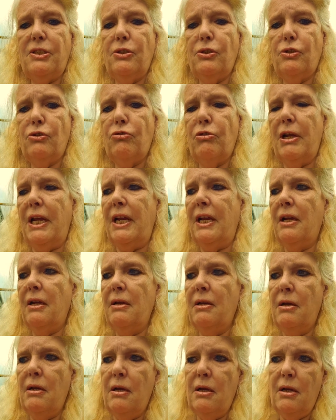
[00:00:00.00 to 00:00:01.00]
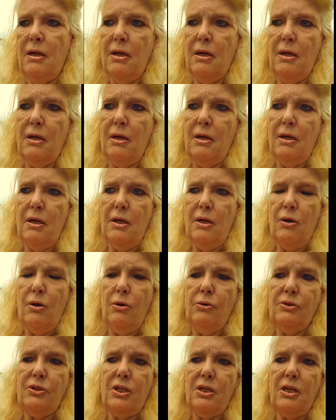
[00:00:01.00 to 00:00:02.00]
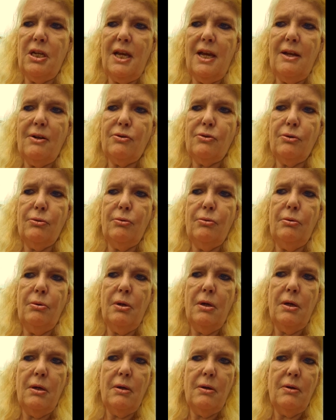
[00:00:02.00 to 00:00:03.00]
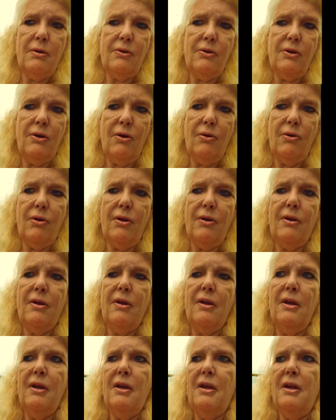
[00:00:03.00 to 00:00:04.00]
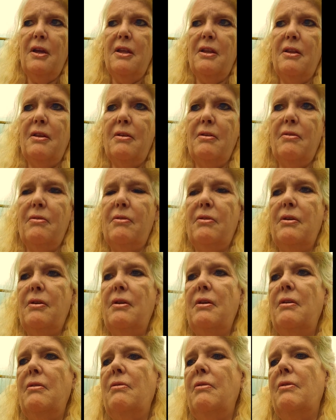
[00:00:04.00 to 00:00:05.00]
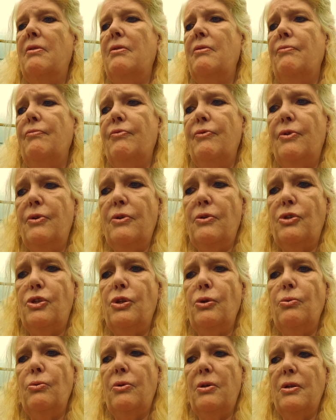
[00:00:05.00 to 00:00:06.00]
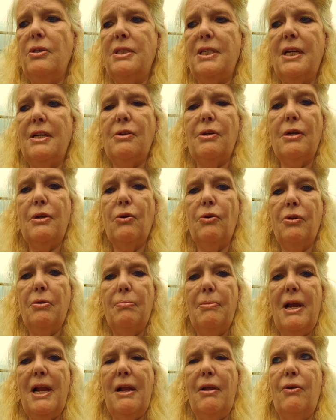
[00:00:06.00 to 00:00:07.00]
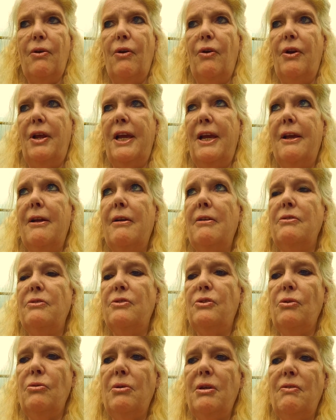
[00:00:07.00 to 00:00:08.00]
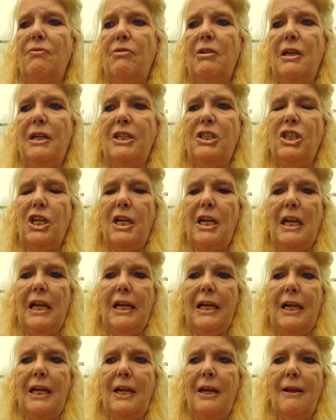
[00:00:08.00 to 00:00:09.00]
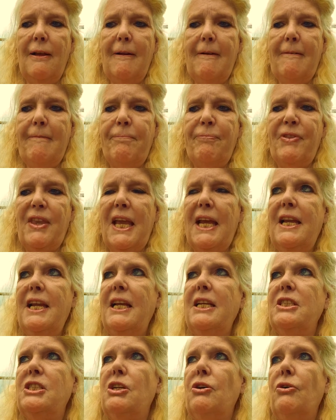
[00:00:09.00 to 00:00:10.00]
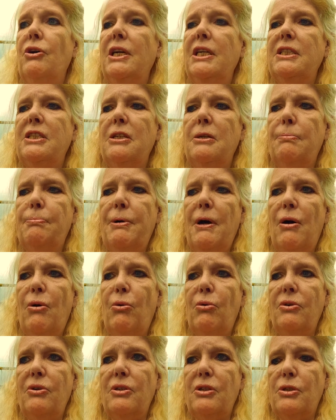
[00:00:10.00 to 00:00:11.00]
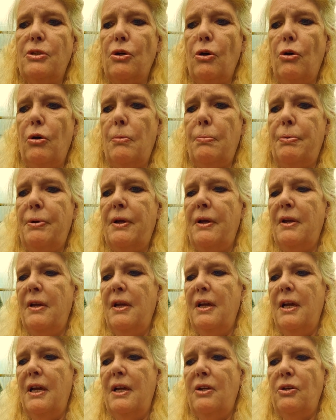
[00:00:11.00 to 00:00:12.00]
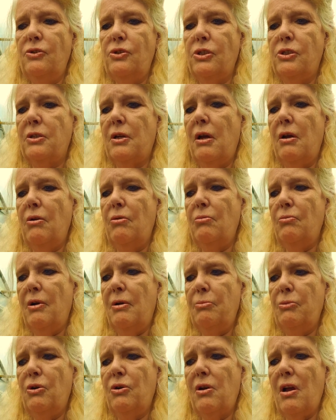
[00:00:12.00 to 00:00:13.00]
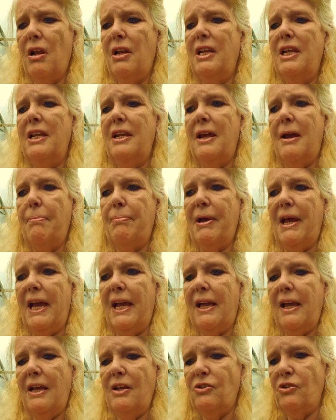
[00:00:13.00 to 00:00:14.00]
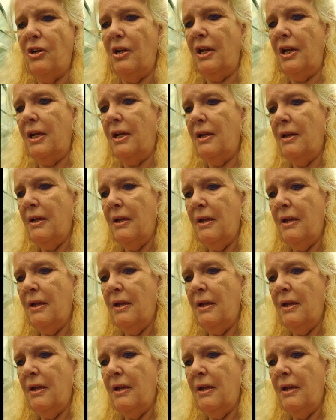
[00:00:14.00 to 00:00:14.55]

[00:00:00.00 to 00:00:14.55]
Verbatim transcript: of string onto the actual, you know, the, the, the, the shoot that's actually got the melon on it, and do it really gently, and then tie it to the pole at the top. And I'll just go, well, I'm not going near that bag actually,